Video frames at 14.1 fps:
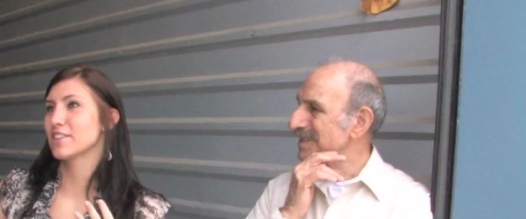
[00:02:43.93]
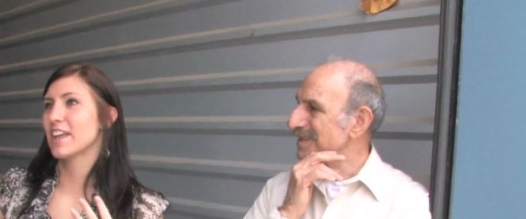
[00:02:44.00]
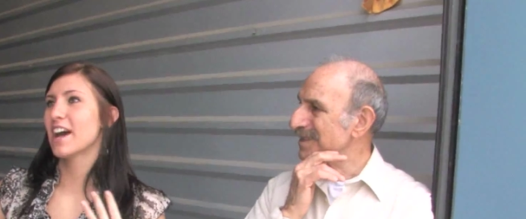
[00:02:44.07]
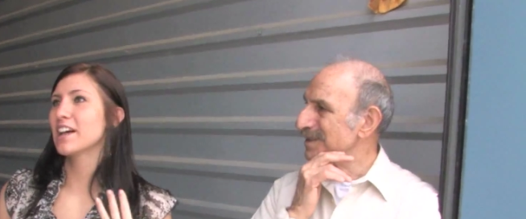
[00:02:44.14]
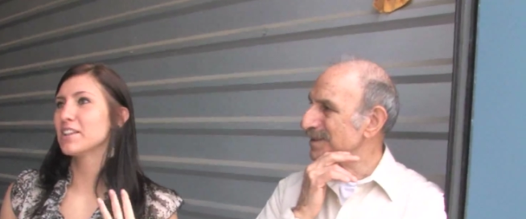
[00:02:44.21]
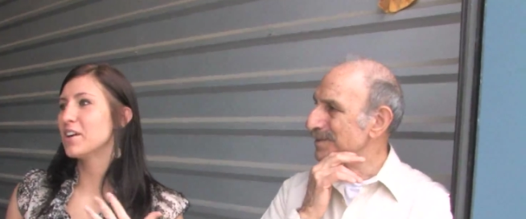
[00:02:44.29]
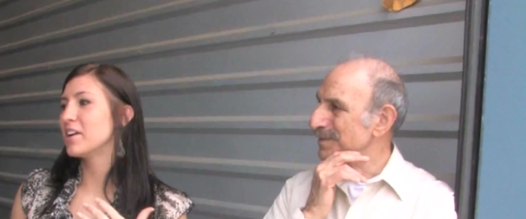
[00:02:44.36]
Speaker 1: for
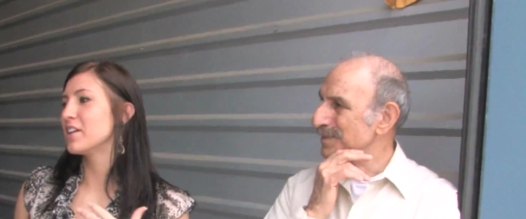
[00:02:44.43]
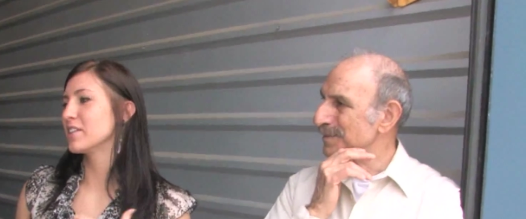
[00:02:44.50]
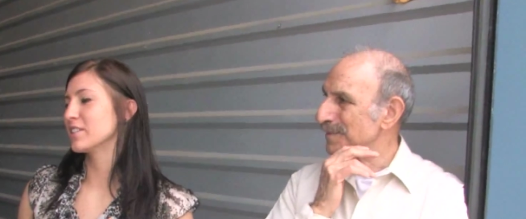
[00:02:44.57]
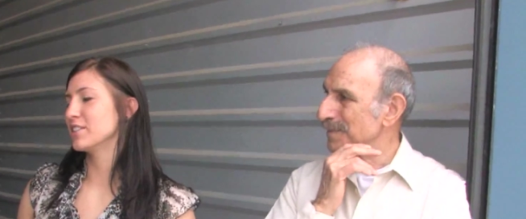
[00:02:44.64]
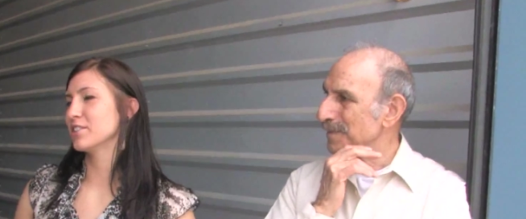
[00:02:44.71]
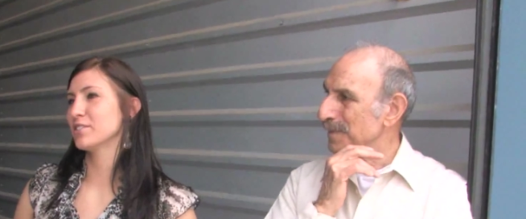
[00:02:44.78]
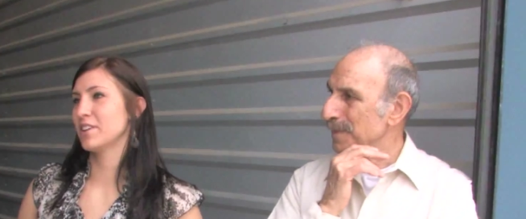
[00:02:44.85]
that long,
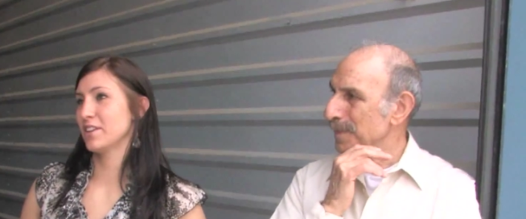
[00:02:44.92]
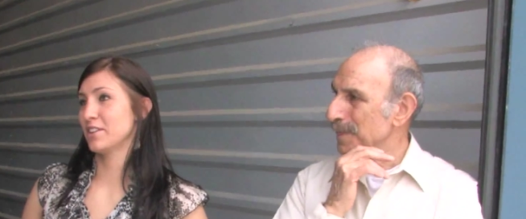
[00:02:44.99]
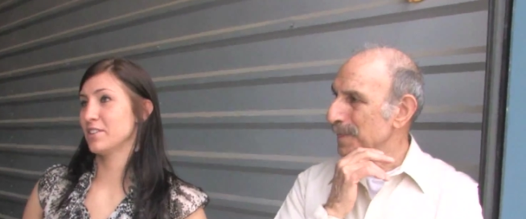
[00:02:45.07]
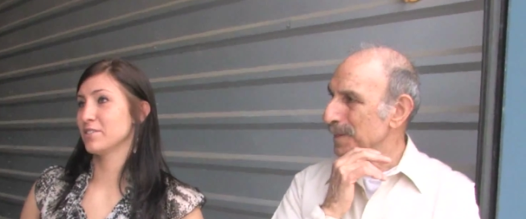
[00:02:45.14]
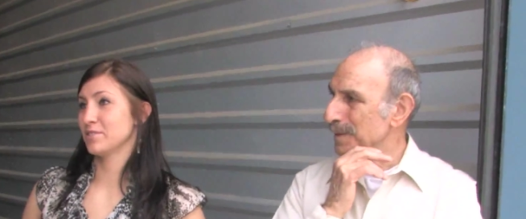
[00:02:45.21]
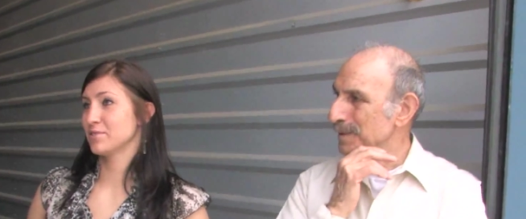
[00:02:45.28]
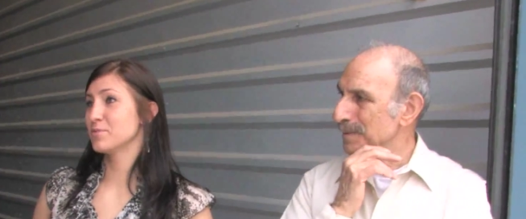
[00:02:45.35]
you know,
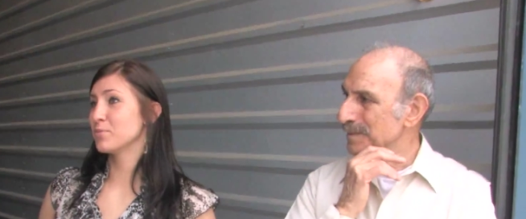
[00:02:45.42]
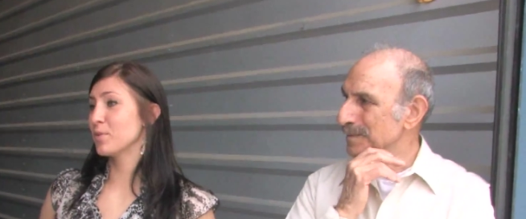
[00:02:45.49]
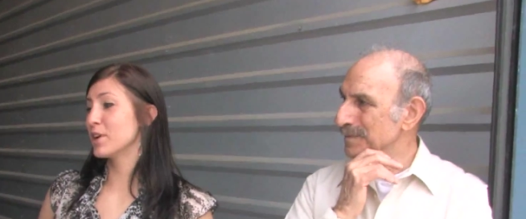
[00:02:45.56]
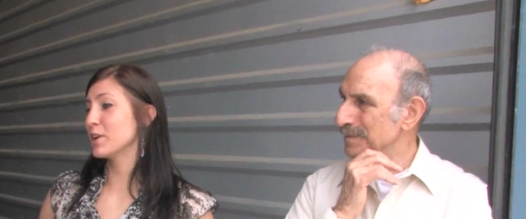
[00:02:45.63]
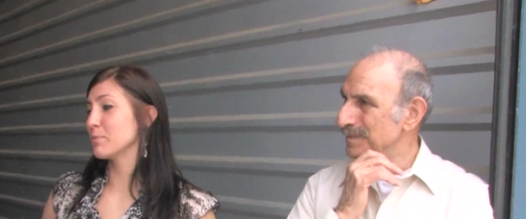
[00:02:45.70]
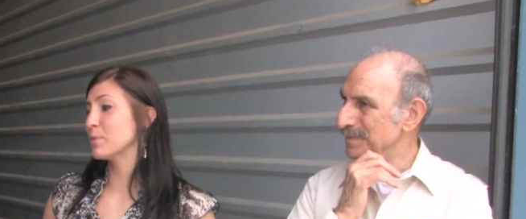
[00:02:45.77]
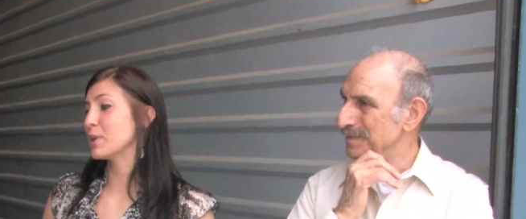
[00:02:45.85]

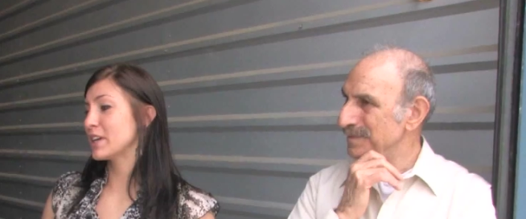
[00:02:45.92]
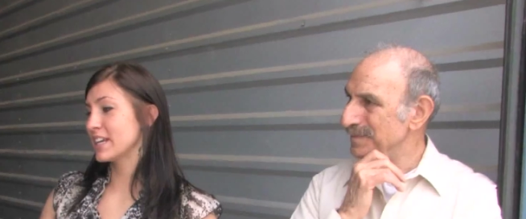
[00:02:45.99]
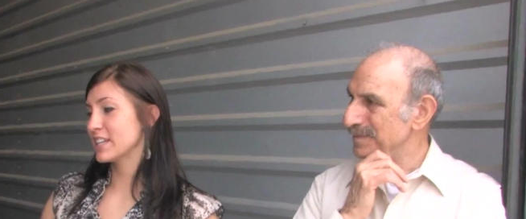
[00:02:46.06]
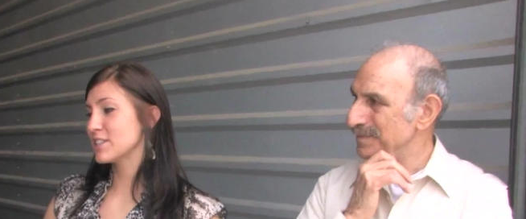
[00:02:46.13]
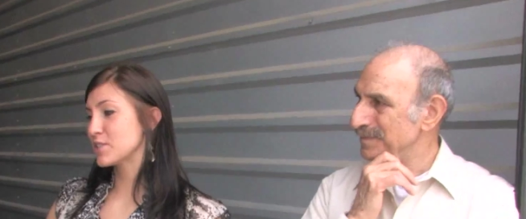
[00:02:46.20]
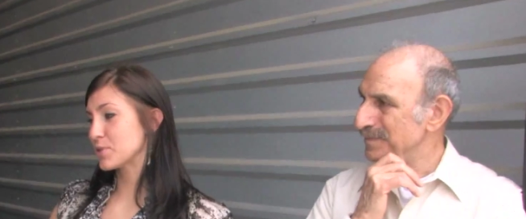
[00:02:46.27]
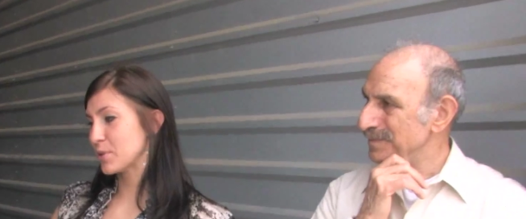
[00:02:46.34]
what you're putting
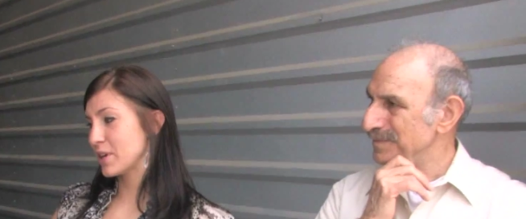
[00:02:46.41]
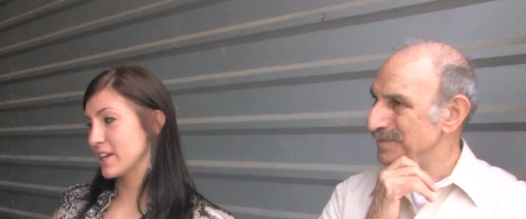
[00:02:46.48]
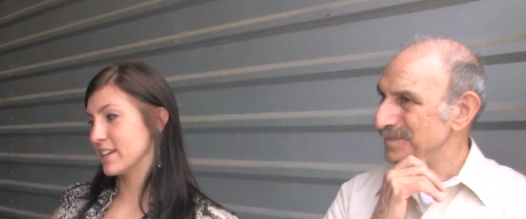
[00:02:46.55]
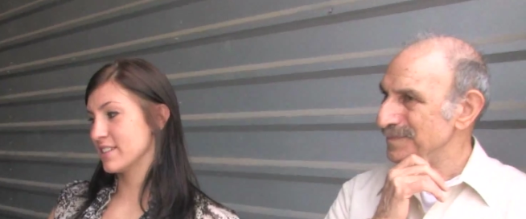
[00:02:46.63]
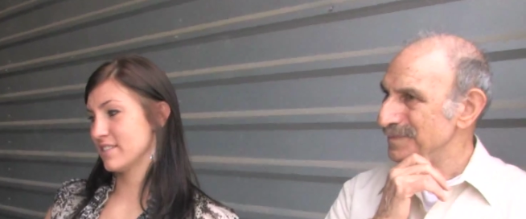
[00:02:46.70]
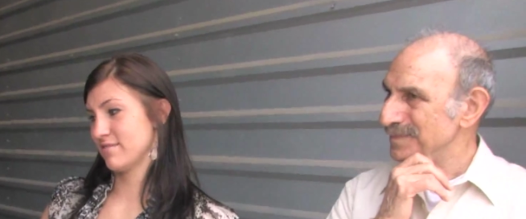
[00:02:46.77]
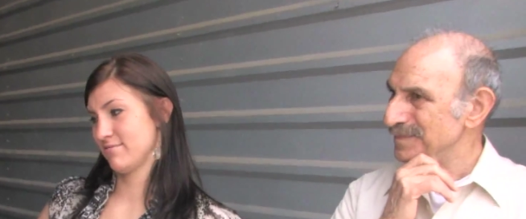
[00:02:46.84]
into it,